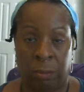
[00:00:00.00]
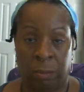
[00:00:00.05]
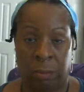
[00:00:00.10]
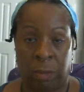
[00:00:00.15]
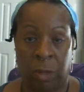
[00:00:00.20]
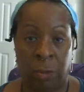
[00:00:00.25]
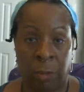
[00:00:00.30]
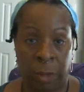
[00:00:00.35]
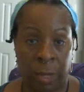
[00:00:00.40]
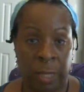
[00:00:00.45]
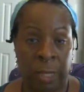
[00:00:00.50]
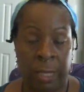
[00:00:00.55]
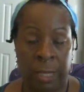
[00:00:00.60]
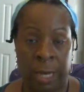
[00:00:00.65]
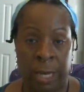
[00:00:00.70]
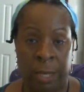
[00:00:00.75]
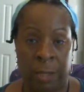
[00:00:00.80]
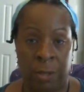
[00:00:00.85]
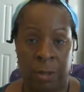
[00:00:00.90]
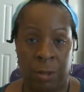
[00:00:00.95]
It really
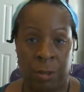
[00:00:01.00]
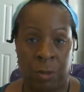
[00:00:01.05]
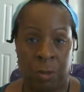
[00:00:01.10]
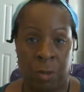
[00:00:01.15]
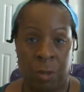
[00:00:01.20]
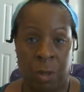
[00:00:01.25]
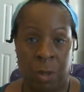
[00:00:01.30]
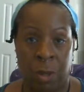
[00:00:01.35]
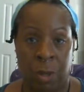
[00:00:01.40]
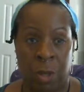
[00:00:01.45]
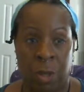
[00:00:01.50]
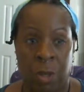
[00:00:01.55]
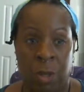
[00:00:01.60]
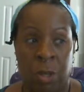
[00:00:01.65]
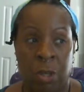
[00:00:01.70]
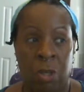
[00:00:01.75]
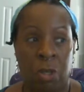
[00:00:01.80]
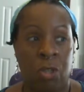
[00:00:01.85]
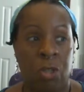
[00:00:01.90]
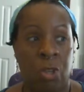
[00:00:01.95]
does.
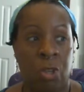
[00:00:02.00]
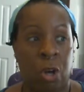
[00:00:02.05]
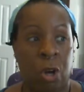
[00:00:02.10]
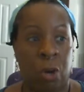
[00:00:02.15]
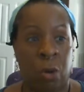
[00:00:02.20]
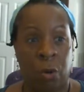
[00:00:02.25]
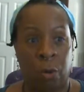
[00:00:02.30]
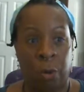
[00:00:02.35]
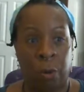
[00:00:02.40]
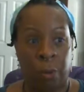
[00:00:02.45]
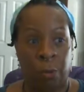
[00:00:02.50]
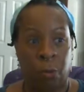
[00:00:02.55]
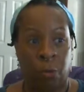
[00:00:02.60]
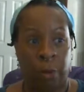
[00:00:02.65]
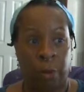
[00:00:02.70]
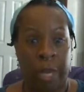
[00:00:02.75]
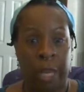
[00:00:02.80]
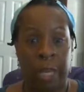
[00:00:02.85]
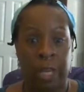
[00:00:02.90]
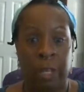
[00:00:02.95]
So
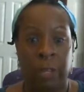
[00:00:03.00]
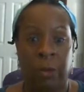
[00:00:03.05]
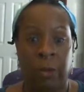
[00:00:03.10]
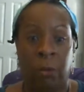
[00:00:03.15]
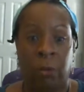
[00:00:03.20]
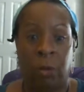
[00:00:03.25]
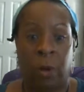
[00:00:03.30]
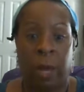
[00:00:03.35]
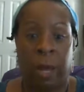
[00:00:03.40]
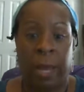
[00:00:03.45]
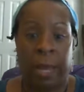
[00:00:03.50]
when